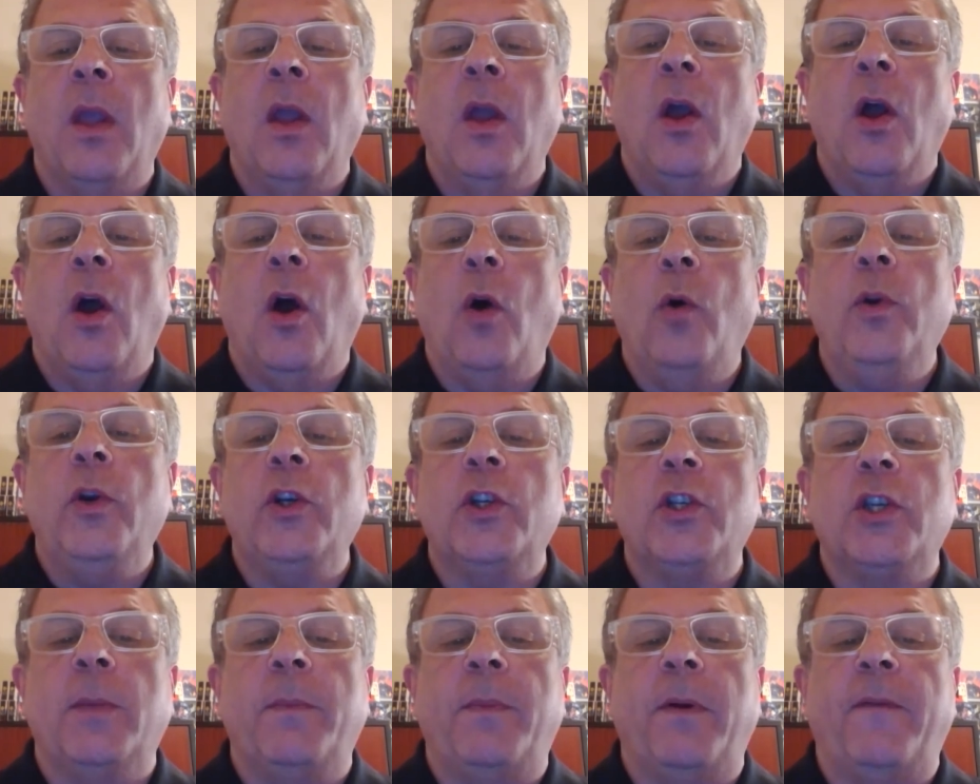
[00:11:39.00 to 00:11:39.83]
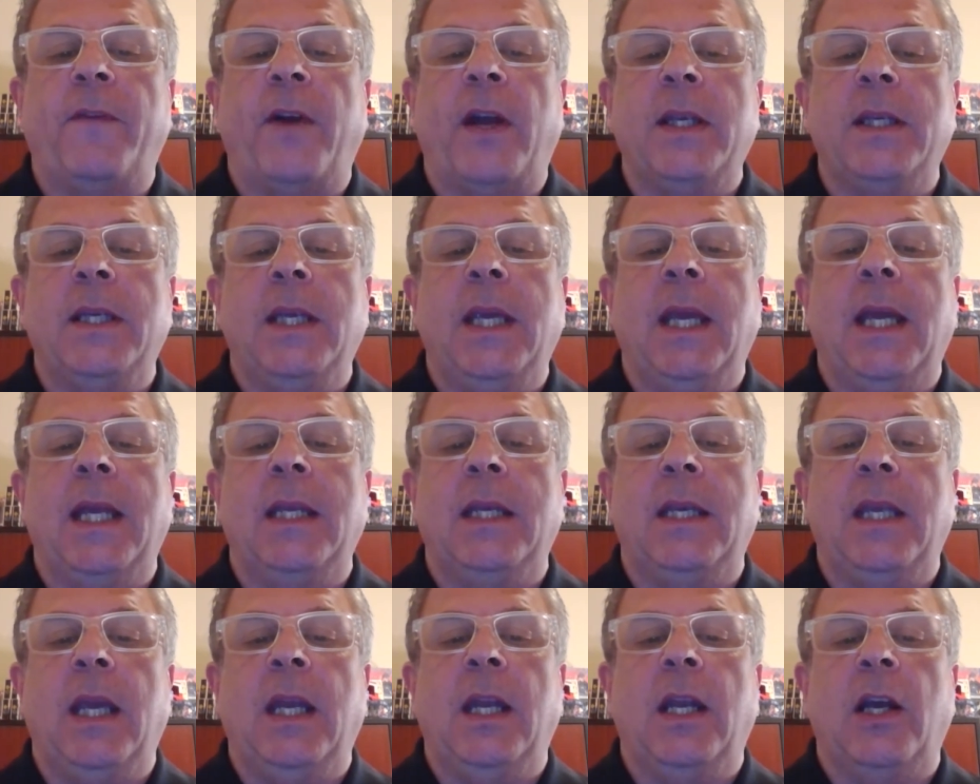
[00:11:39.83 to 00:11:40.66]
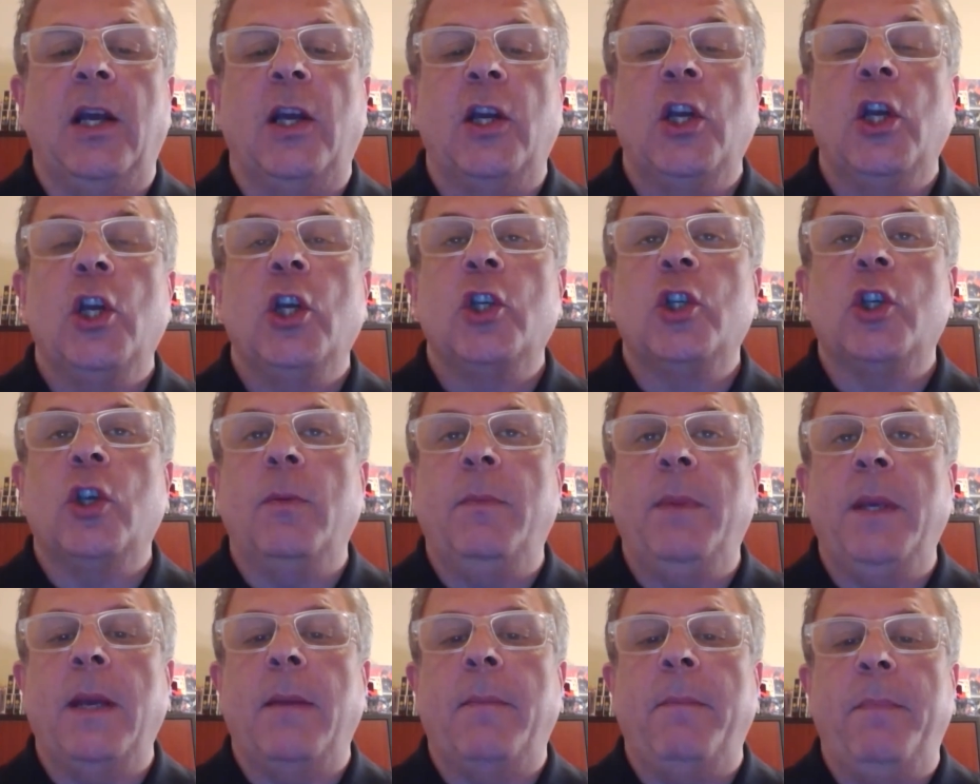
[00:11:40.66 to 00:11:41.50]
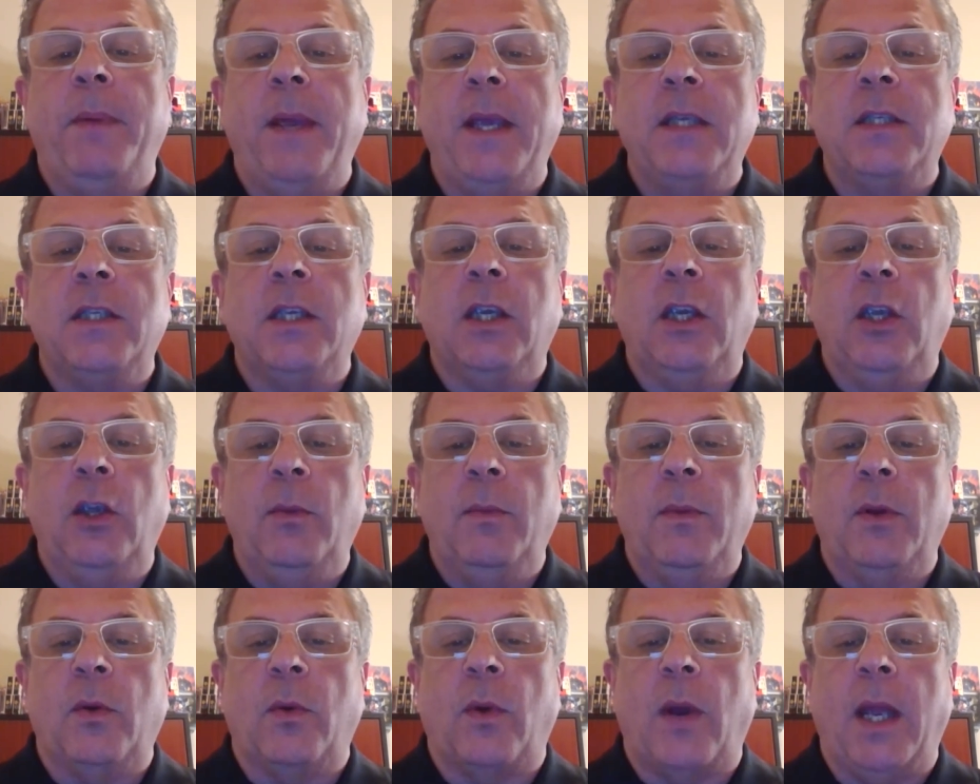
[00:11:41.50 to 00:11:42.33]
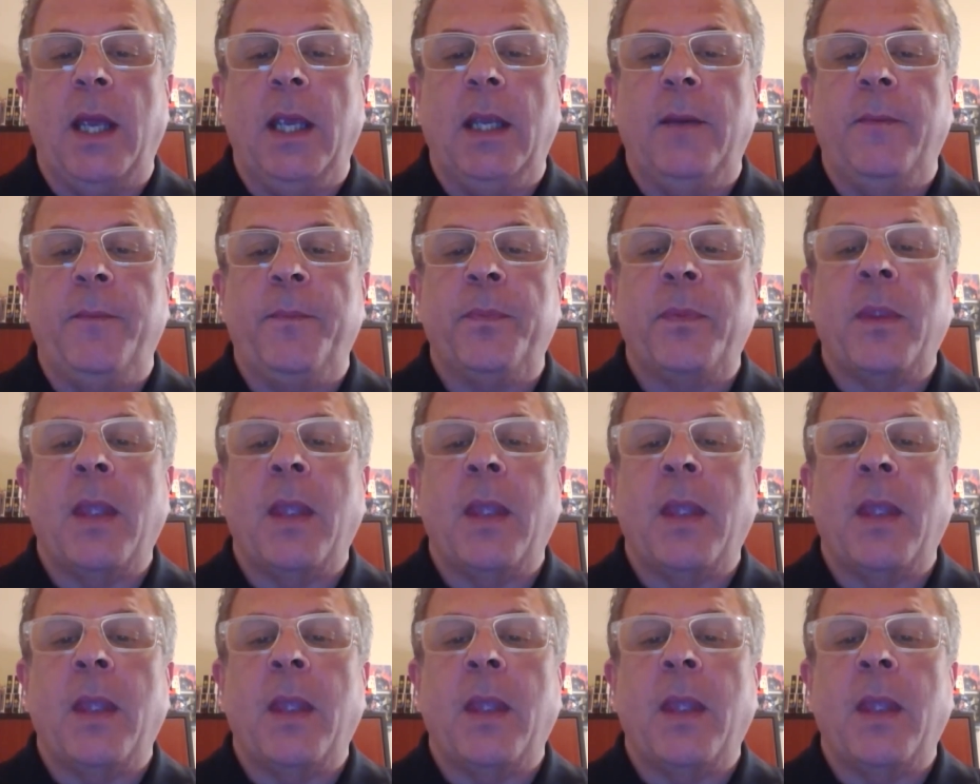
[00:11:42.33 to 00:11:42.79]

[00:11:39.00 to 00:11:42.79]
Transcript: Ownership of ID and data should be a basic human right,